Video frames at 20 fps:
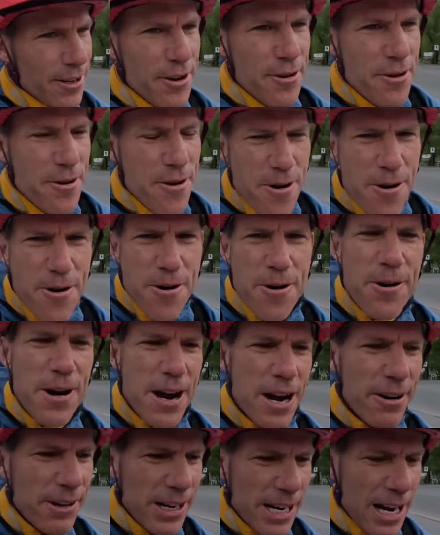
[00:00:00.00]
Whoo,
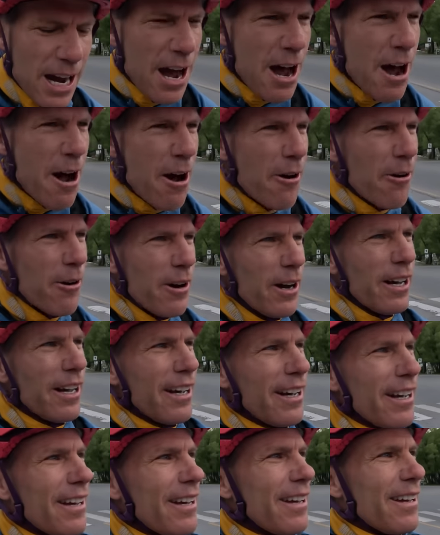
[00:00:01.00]
here we go.
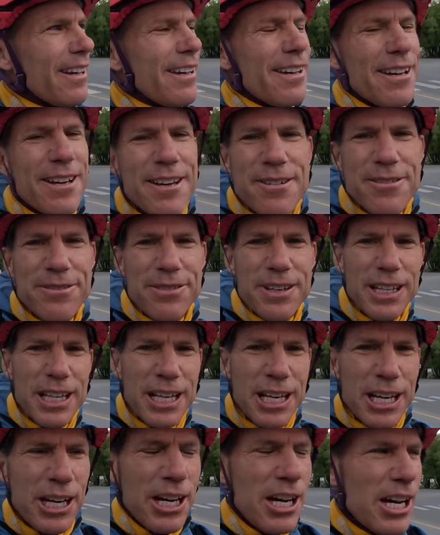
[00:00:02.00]

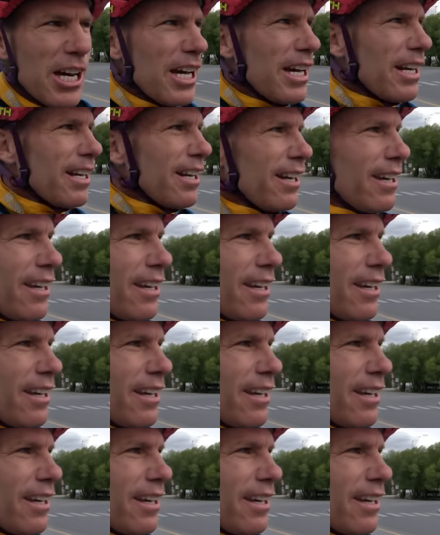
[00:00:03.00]
Feeling good.